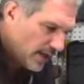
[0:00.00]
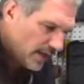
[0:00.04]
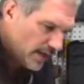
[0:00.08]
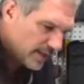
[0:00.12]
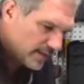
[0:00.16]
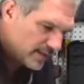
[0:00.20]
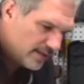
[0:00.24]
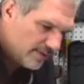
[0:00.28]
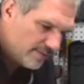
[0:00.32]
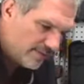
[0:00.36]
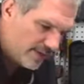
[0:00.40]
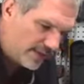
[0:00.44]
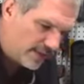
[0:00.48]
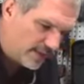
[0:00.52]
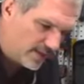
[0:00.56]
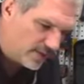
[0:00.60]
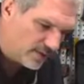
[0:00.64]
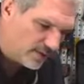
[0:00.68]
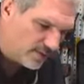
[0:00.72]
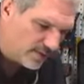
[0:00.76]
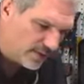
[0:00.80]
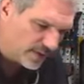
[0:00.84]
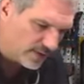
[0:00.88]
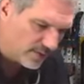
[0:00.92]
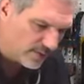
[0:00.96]
See if I can
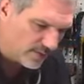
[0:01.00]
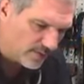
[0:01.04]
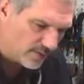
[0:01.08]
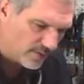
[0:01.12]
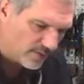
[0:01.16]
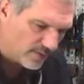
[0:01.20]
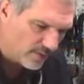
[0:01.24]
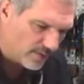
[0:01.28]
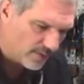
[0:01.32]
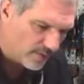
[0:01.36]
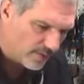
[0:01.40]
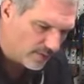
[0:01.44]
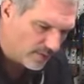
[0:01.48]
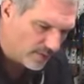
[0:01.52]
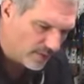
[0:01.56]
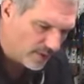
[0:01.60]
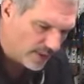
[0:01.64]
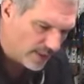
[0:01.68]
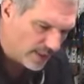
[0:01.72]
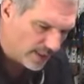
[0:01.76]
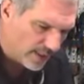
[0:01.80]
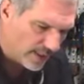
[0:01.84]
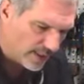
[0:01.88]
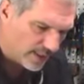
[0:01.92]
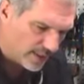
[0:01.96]
do it
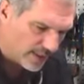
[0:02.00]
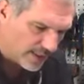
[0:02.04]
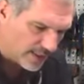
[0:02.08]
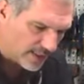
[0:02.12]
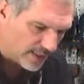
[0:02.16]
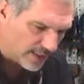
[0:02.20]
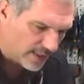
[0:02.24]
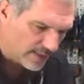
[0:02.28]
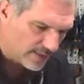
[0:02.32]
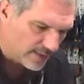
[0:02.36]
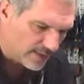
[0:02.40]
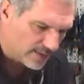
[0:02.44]
like this